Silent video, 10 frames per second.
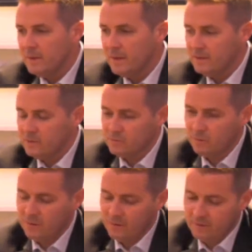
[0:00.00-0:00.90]
Yeah, you just
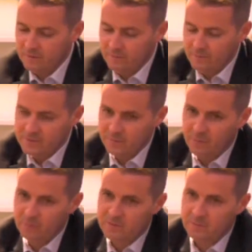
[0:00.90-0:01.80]
want... it's
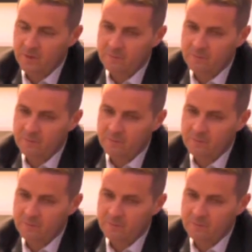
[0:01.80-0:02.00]
important to me.